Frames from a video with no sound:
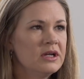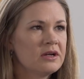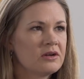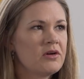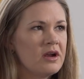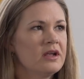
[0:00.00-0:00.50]

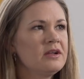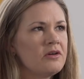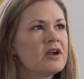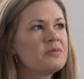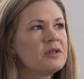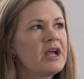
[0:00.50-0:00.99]

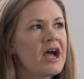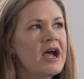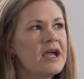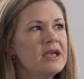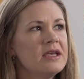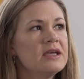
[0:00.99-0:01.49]
incredibly
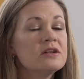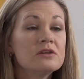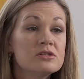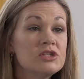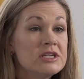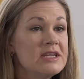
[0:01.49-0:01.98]
high
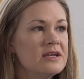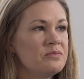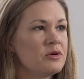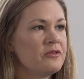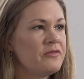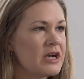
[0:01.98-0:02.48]
energy
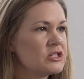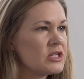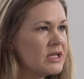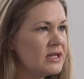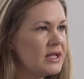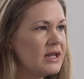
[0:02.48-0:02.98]
and perfection,